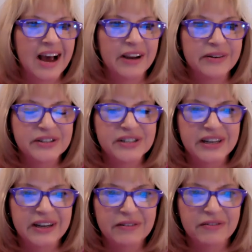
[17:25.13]
I used to
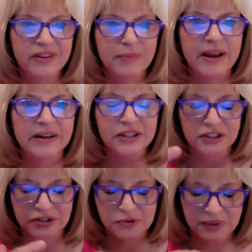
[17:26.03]
give the
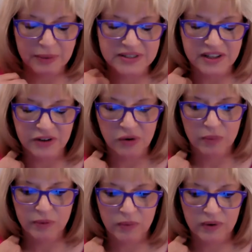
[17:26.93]
managers, when I was in the
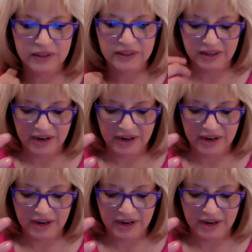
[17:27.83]
corporate world,